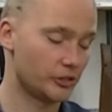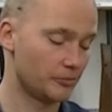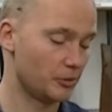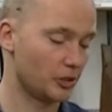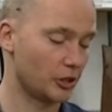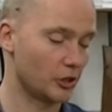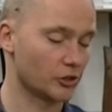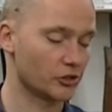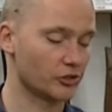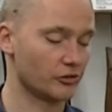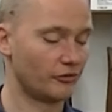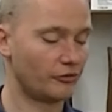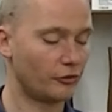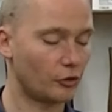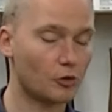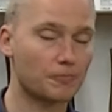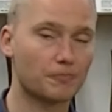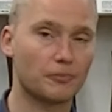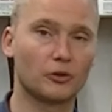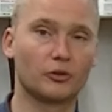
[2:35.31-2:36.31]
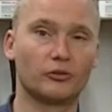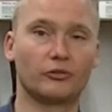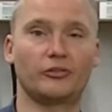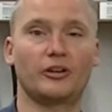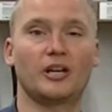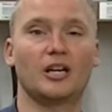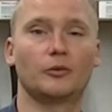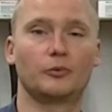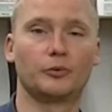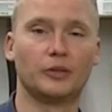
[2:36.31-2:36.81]
because the
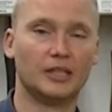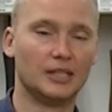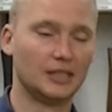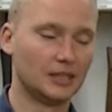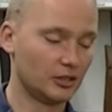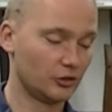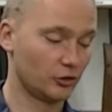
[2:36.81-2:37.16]
4.5,